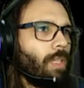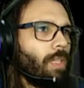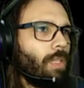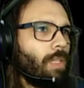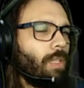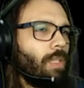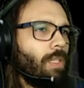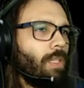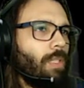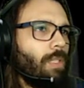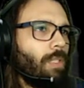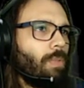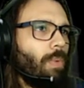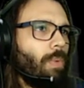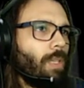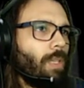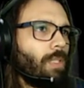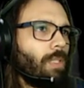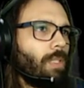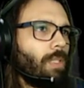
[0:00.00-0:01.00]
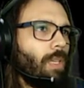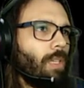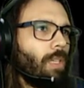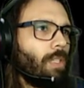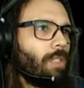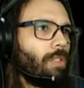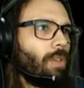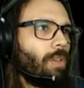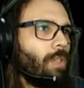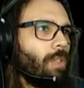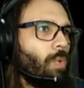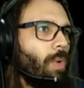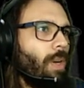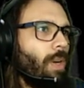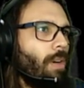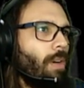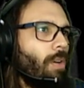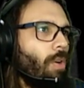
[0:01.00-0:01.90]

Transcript: that this makes save stars rather